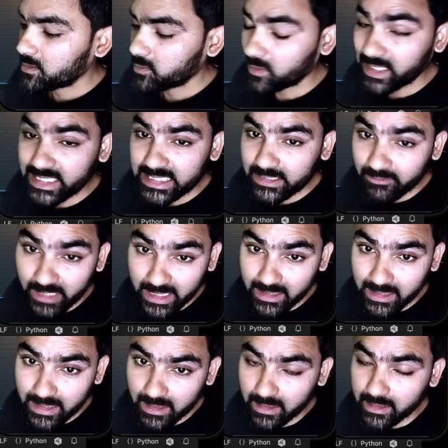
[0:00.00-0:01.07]
So let's
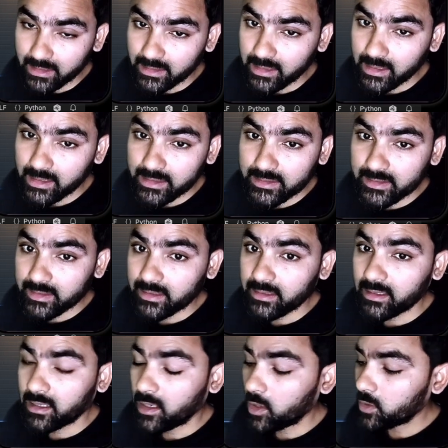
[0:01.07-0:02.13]
quickly run and
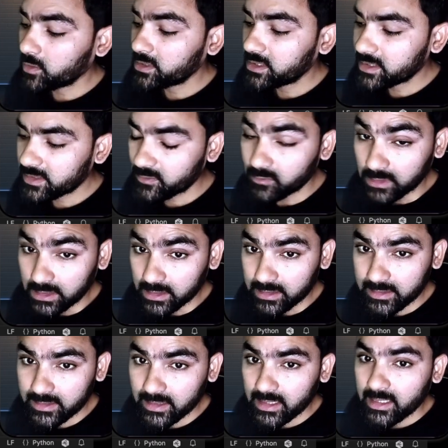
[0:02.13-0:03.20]
see how this
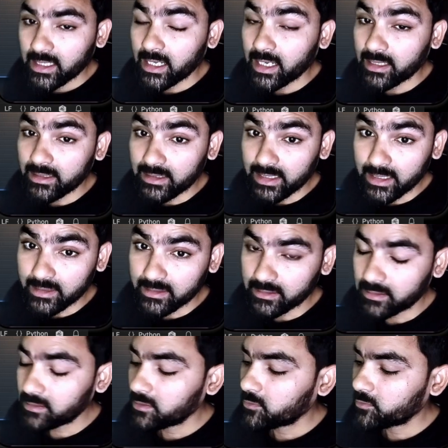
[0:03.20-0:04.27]
works, and
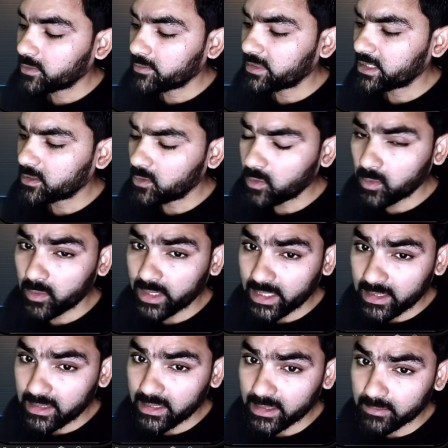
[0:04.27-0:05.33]
later we will go
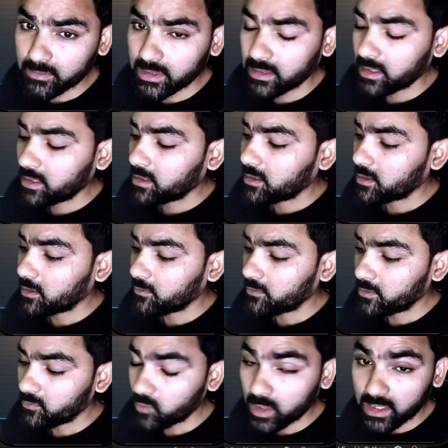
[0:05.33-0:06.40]
in depth
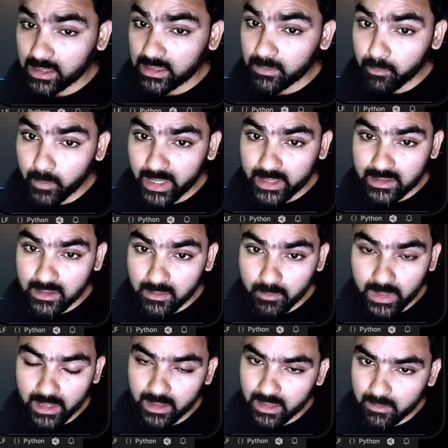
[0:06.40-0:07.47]
of what are the major
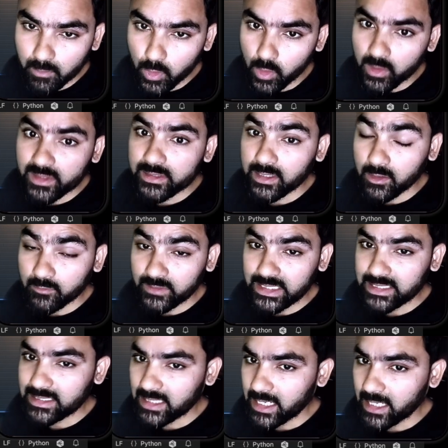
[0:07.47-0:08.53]
building blocks of
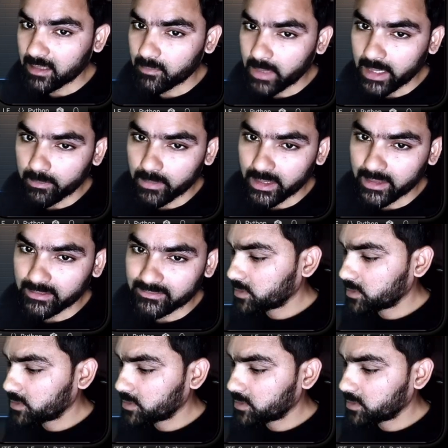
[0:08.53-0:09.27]
this RAG pipeline.